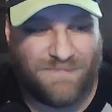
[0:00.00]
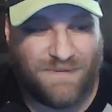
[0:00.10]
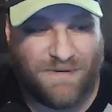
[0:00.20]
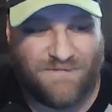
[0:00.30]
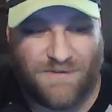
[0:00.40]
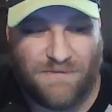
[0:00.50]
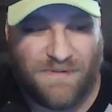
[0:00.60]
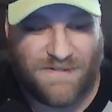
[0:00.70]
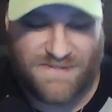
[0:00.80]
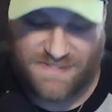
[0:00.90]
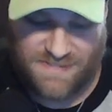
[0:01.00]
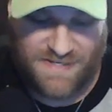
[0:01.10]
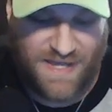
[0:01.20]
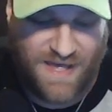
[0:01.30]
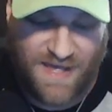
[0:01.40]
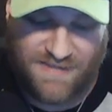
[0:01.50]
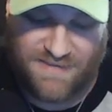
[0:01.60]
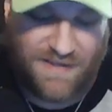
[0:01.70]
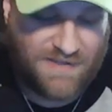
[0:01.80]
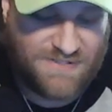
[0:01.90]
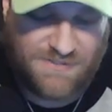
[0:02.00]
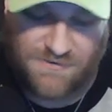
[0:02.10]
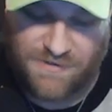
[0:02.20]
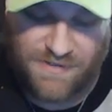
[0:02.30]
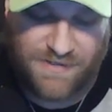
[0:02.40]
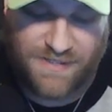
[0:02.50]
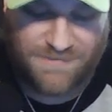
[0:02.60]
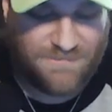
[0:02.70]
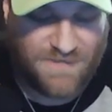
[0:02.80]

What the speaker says: the Buffalo Bills, and I think historically